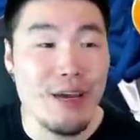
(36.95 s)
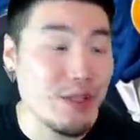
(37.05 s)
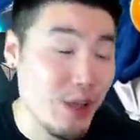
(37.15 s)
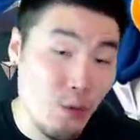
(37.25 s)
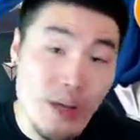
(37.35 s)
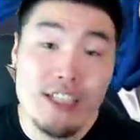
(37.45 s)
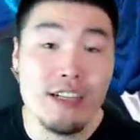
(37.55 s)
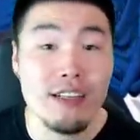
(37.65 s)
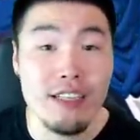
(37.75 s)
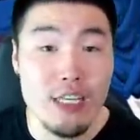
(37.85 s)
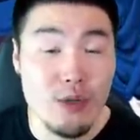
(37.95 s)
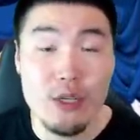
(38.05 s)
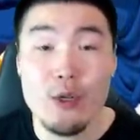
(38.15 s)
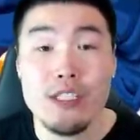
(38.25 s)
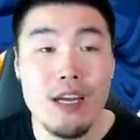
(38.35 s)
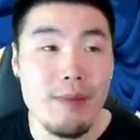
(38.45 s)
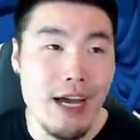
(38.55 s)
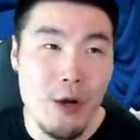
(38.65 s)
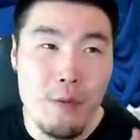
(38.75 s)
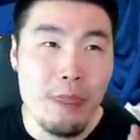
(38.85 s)
It was originally introduced
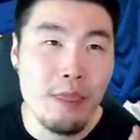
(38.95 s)
about